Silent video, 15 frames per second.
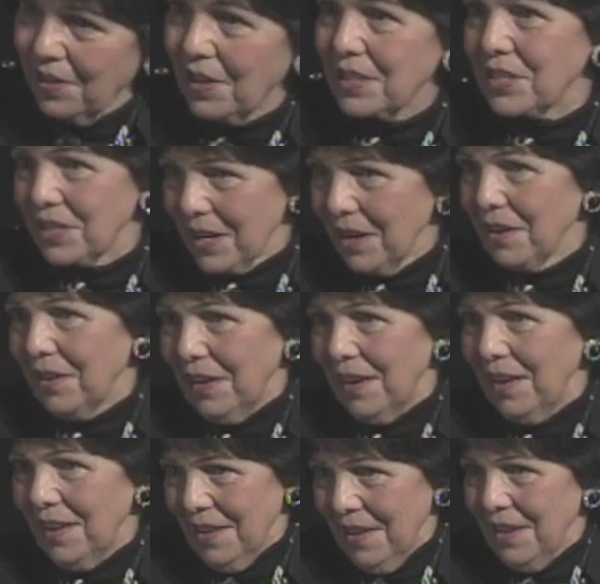the struggle.
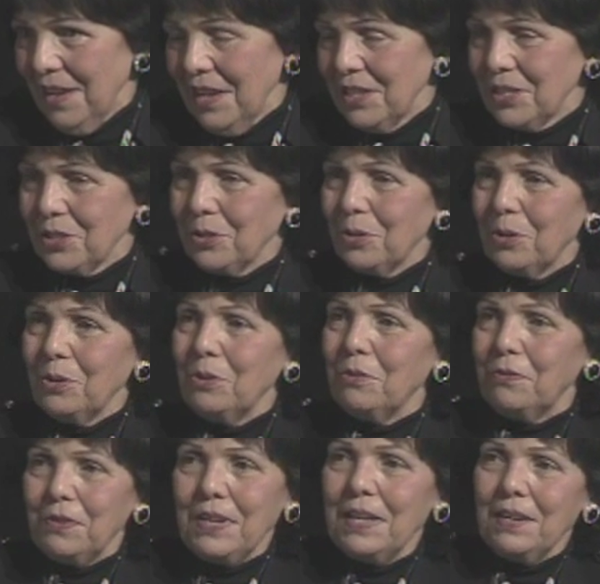So you
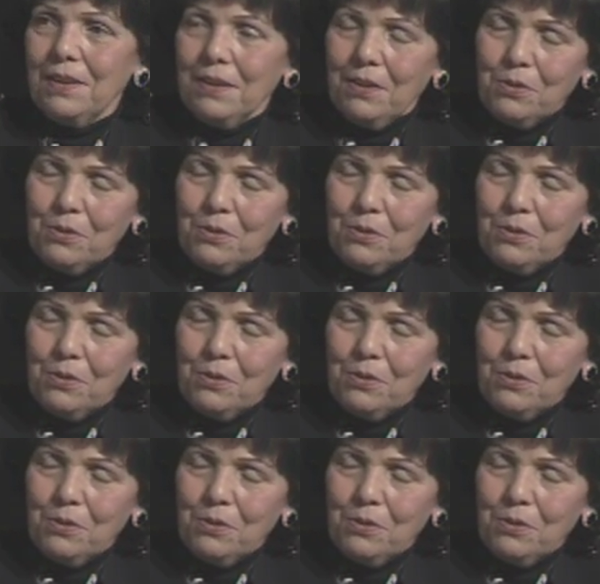hear